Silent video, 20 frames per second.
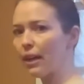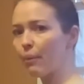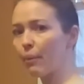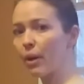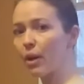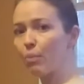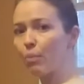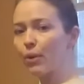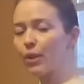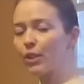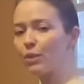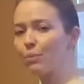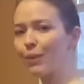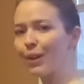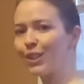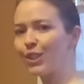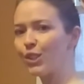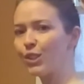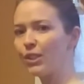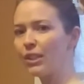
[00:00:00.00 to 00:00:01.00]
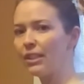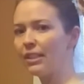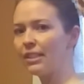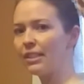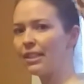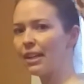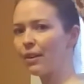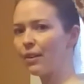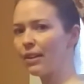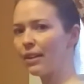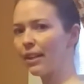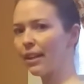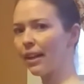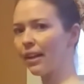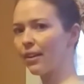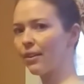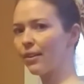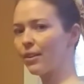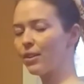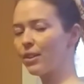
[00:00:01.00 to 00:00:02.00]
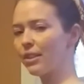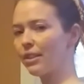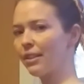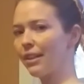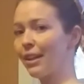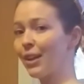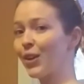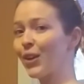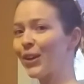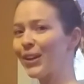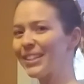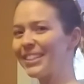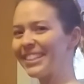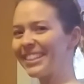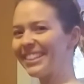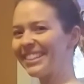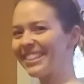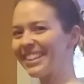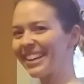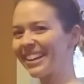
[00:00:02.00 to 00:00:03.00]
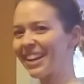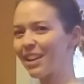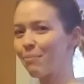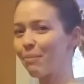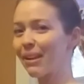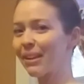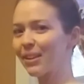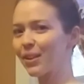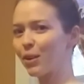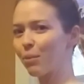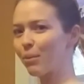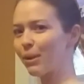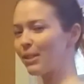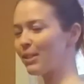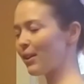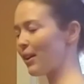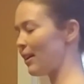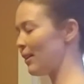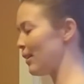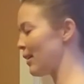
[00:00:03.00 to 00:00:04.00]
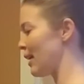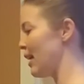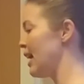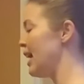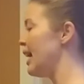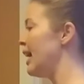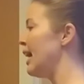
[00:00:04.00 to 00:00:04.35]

I'm going to push my shins down into that cushion to get me a little bit taller.